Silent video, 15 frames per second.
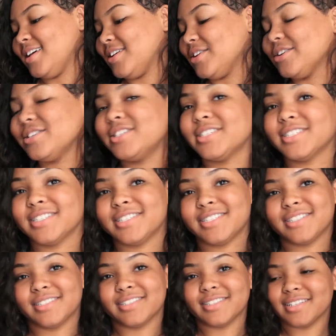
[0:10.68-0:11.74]
You just,
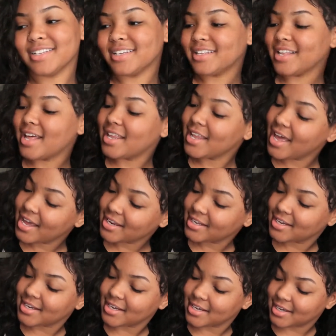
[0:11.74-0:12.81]

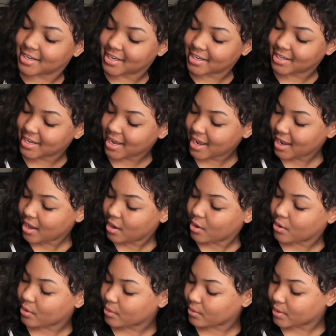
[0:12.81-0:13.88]
Alani, get
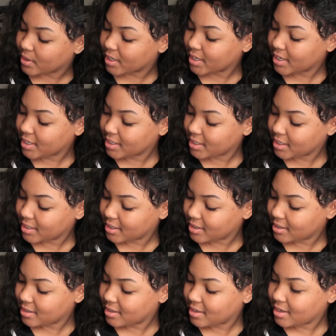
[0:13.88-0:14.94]
down, honey.
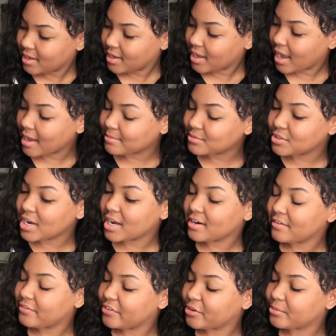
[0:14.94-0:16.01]
I'm trying
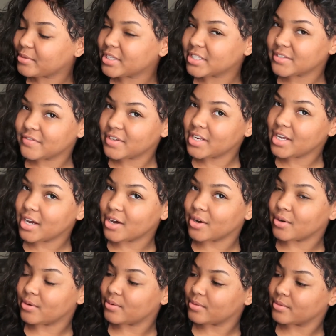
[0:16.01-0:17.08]
to film this
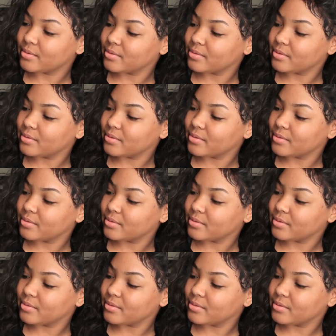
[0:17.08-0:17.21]
video.